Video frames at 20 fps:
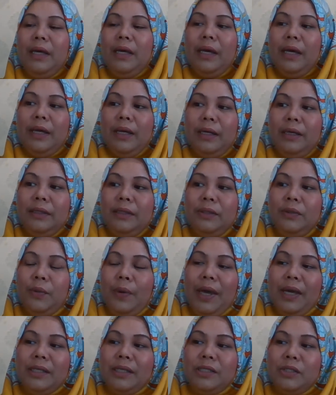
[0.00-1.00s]

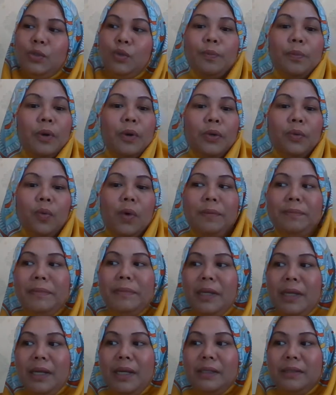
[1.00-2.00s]
US 2.1
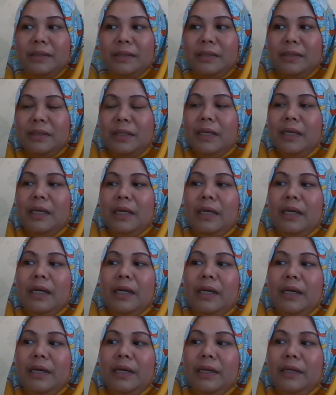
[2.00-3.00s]
million
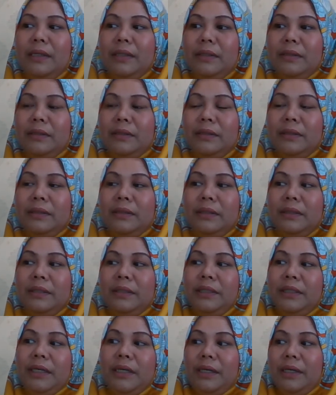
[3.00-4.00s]
a
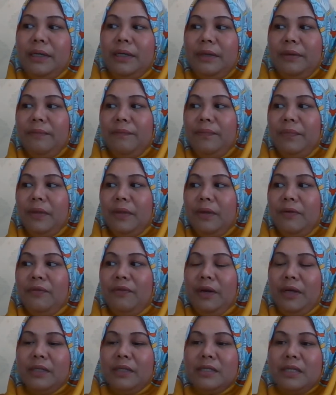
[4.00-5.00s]
year,
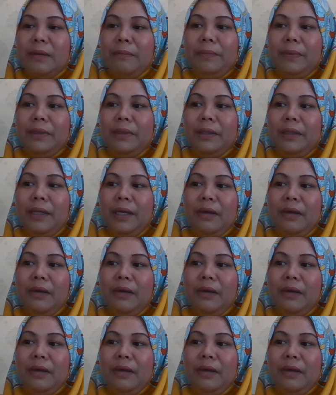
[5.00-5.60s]
for example,